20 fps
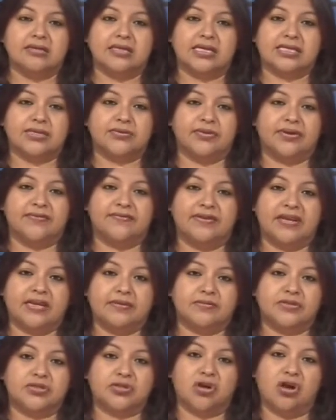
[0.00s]
Desiree
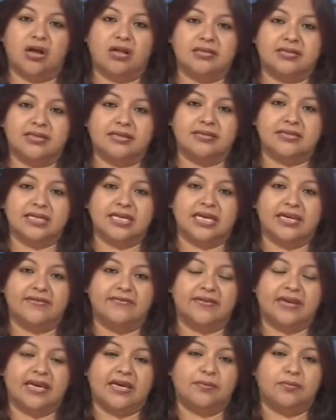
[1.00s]
Phillips, called in to
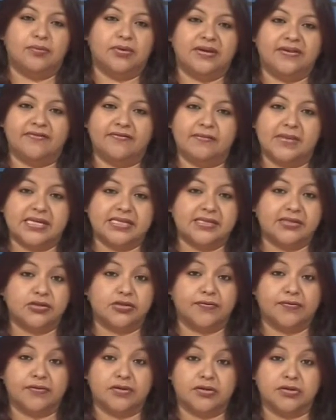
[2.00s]
give a brief message
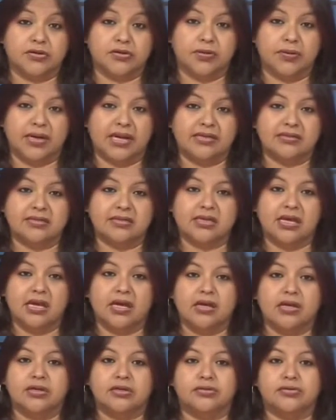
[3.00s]
of condolence
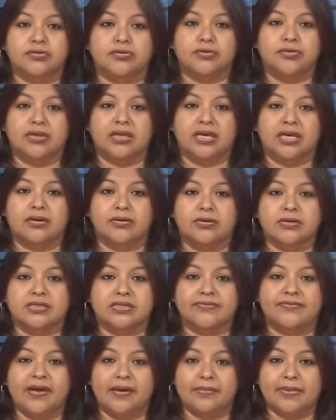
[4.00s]
to the
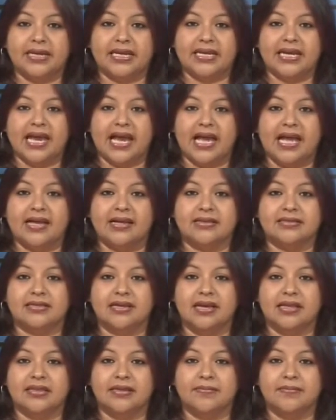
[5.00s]
Cruz family
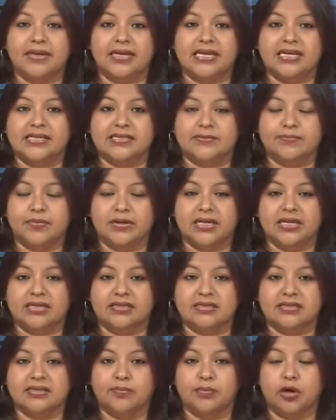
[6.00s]
and the Belize
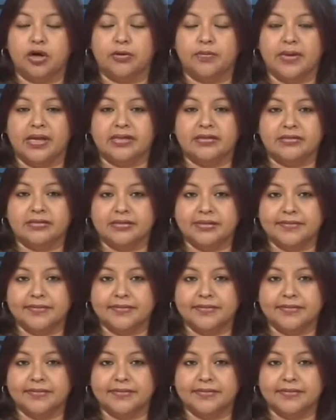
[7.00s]
Police Department.